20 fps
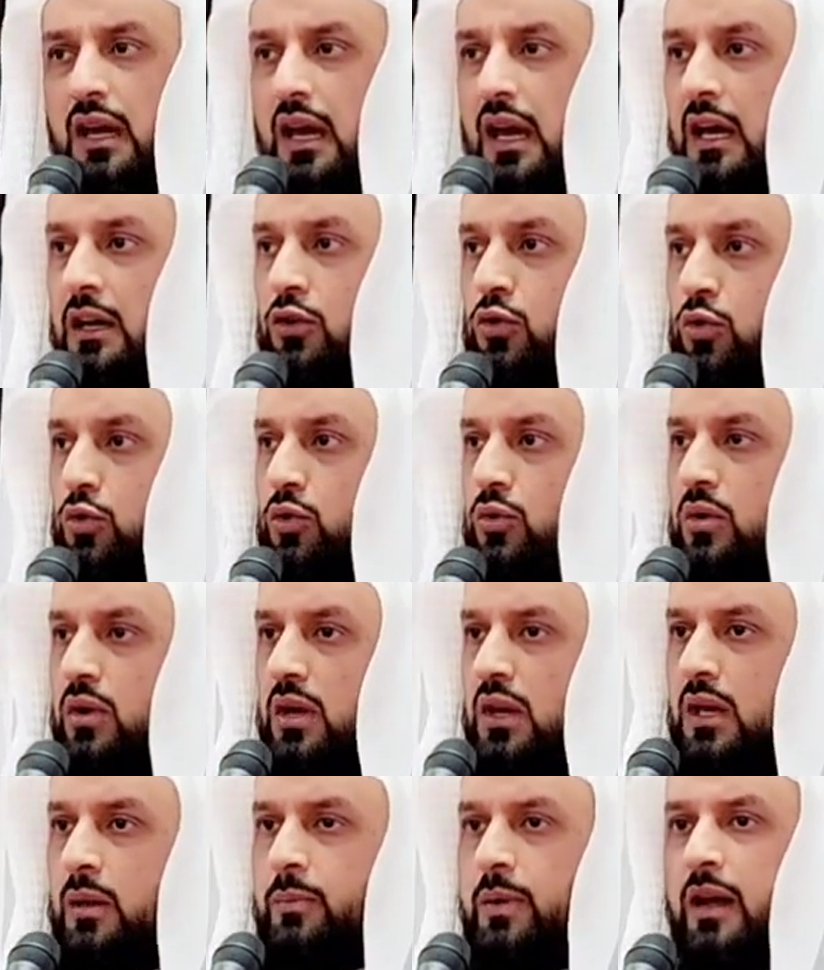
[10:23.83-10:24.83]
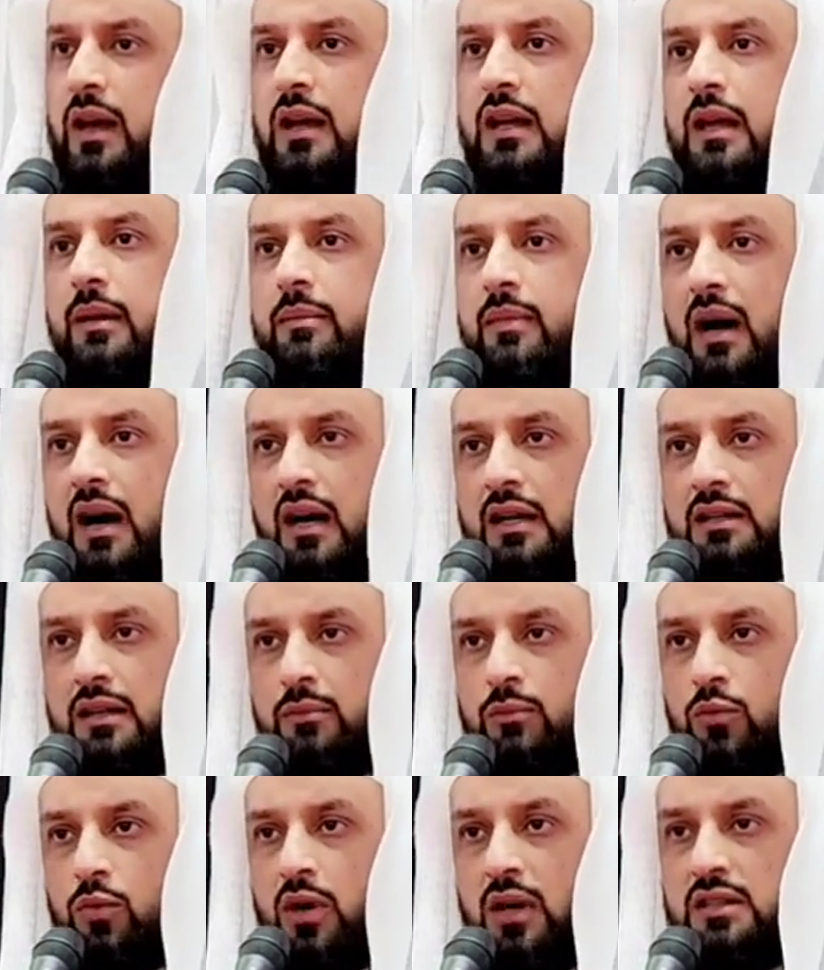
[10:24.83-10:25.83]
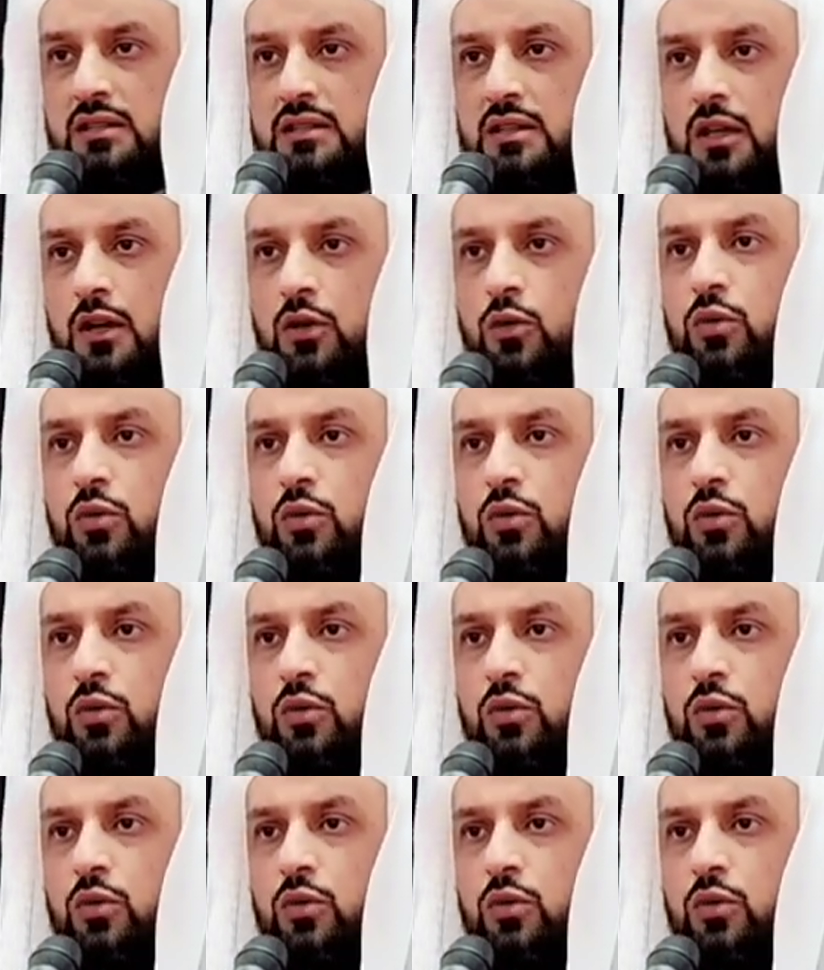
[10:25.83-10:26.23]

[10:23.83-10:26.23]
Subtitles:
And who Ibraheem Adam was,